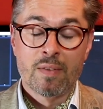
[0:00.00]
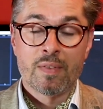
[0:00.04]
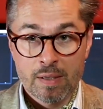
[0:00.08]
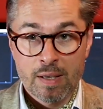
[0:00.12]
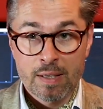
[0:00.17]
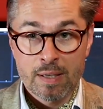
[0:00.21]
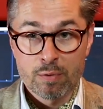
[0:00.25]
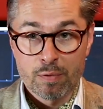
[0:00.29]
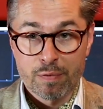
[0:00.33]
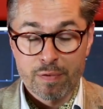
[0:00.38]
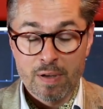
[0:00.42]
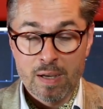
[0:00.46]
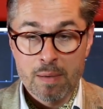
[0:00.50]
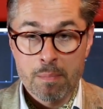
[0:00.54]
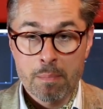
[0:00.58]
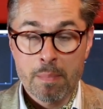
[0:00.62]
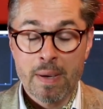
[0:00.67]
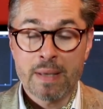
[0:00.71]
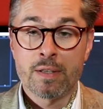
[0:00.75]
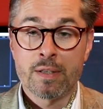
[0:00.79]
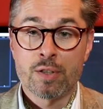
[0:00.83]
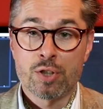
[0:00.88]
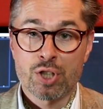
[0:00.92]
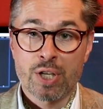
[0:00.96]
and you find
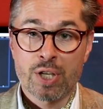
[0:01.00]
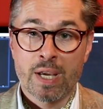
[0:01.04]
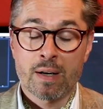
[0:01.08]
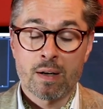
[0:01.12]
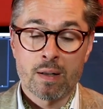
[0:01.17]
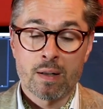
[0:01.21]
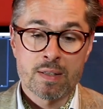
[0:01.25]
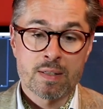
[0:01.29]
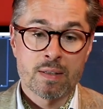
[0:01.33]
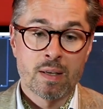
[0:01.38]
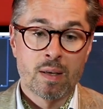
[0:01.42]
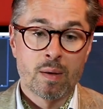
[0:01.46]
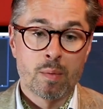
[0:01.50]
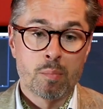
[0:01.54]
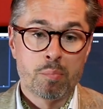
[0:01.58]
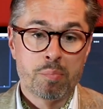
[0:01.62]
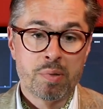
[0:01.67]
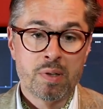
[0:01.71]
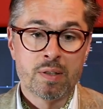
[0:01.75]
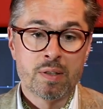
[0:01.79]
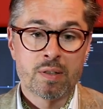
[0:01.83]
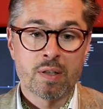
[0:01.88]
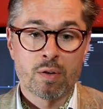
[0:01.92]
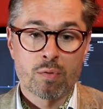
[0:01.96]
many channels
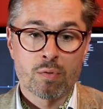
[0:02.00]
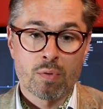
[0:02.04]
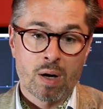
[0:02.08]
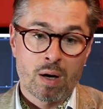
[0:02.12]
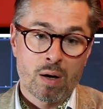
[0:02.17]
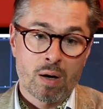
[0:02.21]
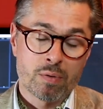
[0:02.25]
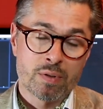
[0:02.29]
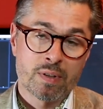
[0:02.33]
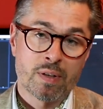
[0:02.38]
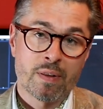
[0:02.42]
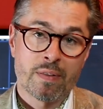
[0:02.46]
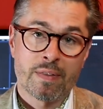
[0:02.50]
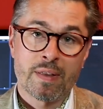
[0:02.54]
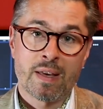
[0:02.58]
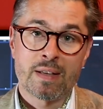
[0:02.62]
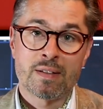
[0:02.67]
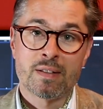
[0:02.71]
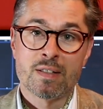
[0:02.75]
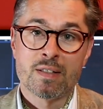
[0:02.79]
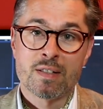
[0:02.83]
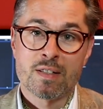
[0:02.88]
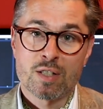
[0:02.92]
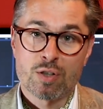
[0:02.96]
built around that
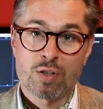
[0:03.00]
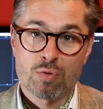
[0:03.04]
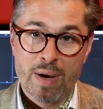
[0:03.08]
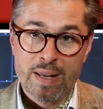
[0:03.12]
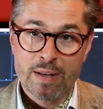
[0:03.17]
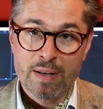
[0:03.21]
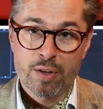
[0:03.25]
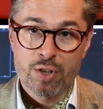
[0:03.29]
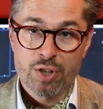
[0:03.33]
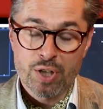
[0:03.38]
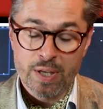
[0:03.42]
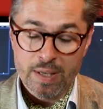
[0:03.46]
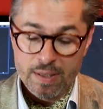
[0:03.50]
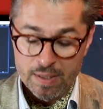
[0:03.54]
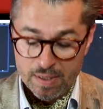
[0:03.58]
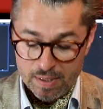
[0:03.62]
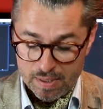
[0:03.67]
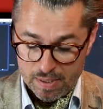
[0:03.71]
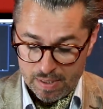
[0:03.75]
strategy.